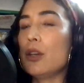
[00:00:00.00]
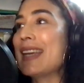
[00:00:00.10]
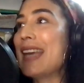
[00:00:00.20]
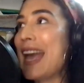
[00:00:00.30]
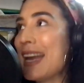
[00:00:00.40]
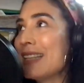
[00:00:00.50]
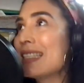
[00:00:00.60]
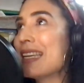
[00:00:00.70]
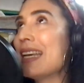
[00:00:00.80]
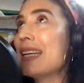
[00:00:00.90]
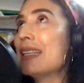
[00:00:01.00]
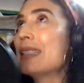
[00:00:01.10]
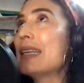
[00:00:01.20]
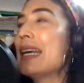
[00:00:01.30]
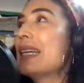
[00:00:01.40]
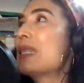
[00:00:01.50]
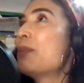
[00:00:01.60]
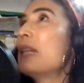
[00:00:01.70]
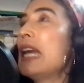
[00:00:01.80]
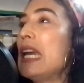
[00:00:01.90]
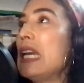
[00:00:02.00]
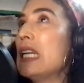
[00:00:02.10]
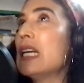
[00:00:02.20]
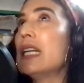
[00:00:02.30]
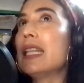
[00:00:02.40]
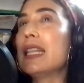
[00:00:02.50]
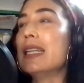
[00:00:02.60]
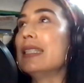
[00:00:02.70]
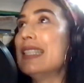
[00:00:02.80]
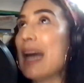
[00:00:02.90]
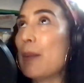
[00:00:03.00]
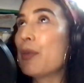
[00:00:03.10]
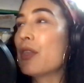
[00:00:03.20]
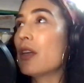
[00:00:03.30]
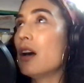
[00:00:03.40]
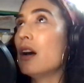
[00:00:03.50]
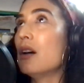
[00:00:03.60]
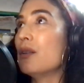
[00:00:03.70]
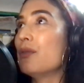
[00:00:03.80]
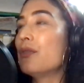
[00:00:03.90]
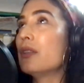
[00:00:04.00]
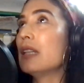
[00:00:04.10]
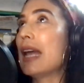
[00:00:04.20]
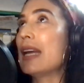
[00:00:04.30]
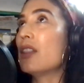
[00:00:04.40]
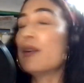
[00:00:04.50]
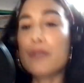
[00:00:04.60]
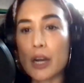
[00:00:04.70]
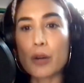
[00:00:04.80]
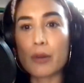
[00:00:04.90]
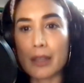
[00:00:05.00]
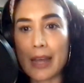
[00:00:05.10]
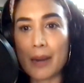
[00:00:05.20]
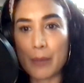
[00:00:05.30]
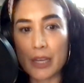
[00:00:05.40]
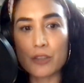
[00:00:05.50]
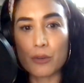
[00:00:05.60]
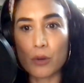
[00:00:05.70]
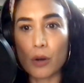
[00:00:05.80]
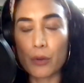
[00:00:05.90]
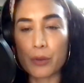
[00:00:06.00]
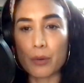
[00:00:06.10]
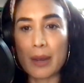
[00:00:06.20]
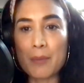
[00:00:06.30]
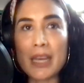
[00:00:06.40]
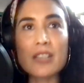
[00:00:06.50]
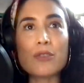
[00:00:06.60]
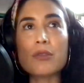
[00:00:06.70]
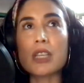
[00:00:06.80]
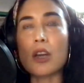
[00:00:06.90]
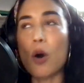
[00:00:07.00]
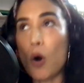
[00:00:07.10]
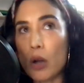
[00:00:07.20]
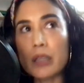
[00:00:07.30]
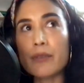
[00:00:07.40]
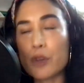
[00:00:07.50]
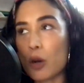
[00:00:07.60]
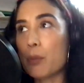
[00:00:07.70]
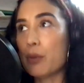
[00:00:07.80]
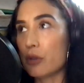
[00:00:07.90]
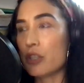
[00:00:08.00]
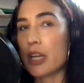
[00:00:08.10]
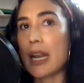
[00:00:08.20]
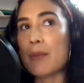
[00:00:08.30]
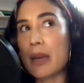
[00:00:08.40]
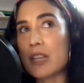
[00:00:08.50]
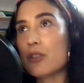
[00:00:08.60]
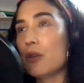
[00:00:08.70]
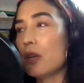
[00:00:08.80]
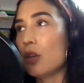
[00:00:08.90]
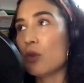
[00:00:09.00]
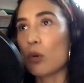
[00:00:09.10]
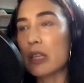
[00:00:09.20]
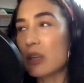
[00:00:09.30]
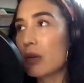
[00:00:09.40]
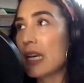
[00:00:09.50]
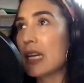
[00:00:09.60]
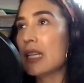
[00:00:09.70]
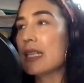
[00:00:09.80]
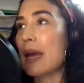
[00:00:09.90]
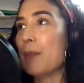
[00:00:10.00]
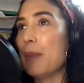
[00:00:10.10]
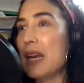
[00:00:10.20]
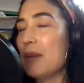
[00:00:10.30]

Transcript: I can't explain the depth of like the fuckery that it makes you go through. It makes you see all of your bullshit. It makes you, little kids and